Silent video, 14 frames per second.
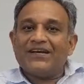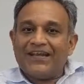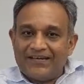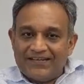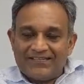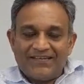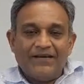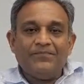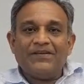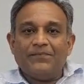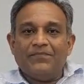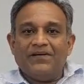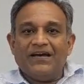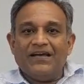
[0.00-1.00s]
But at the same
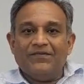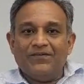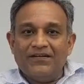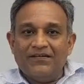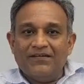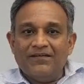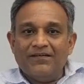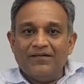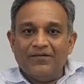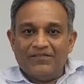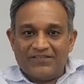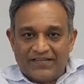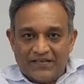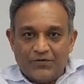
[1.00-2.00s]
time, I will
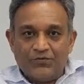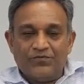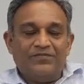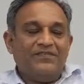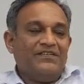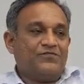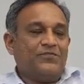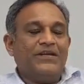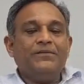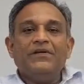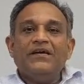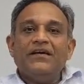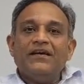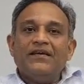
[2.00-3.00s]
say you this way,